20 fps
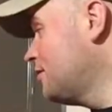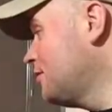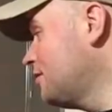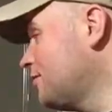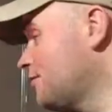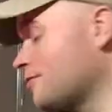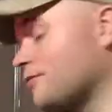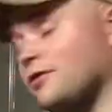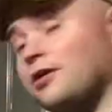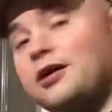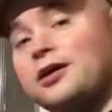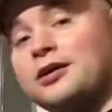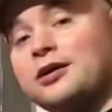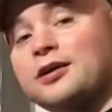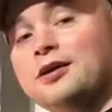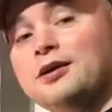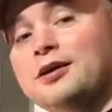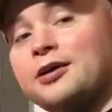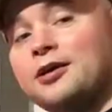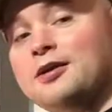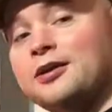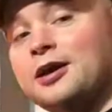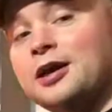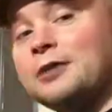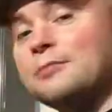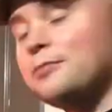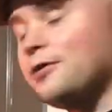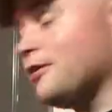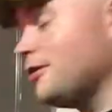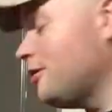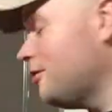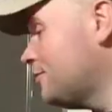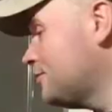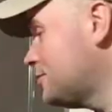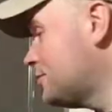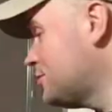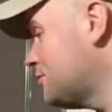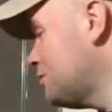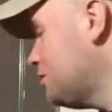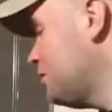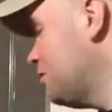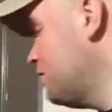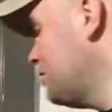Freddy, A Nightmare on Elm Street.